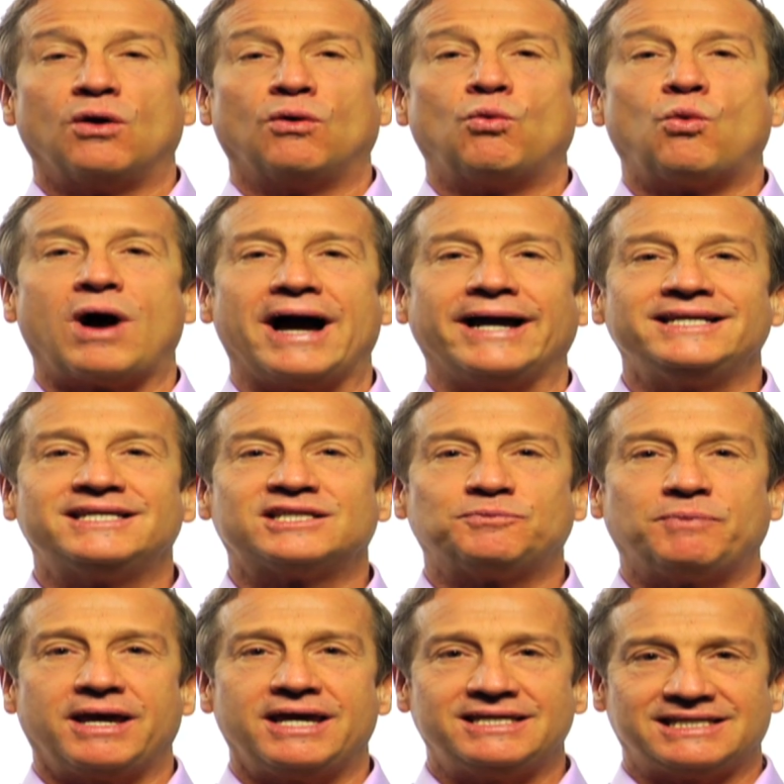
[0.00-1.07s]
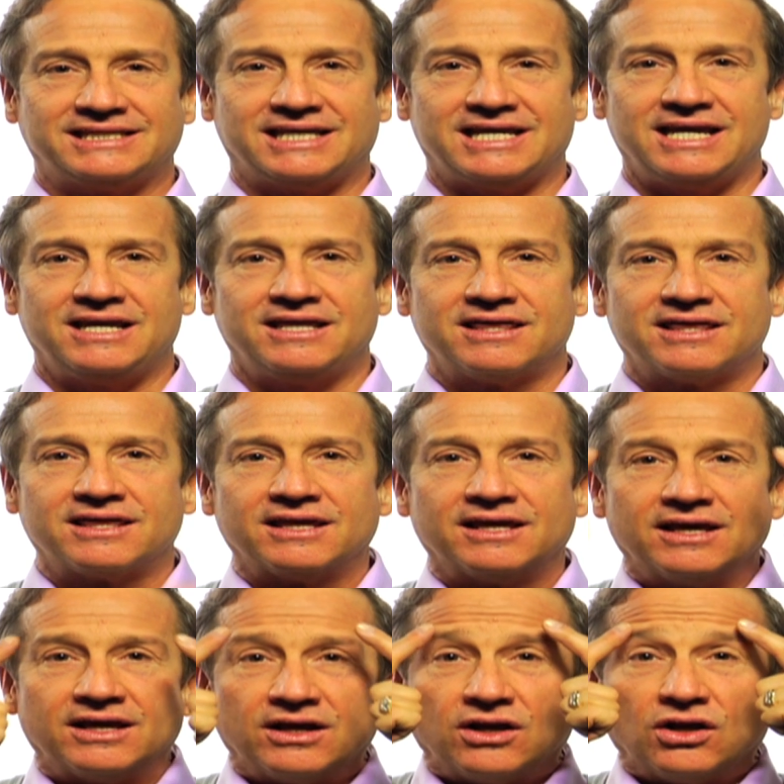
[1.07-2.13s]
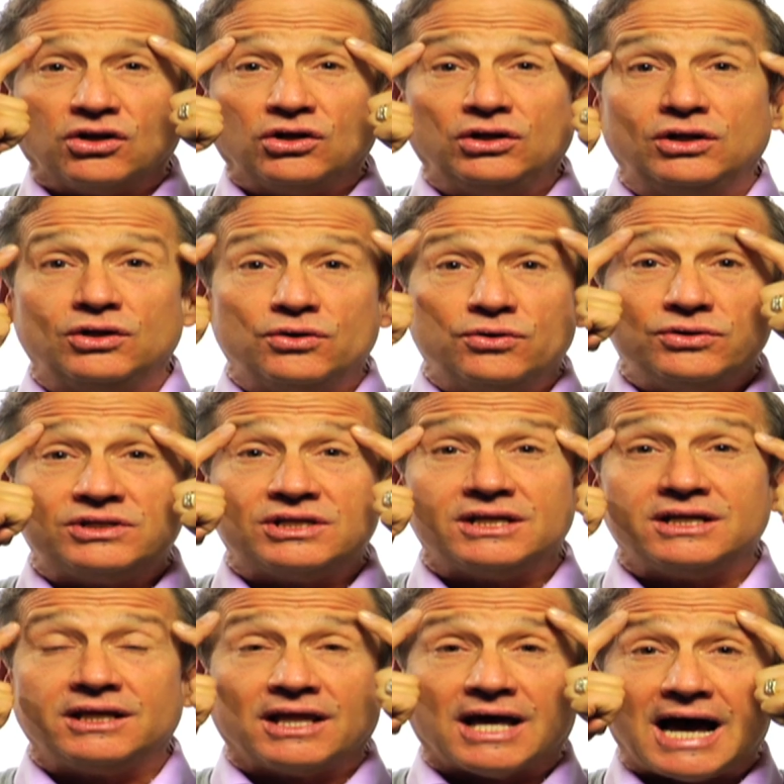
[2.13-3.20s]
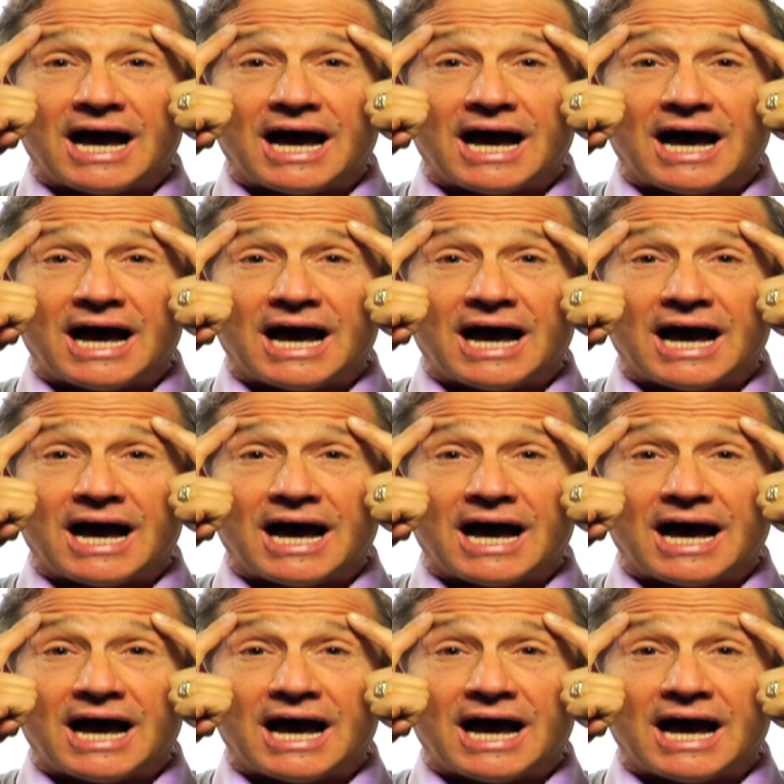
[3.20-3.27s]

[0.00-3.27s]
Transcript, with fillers: Wide spaced teeth? Losing the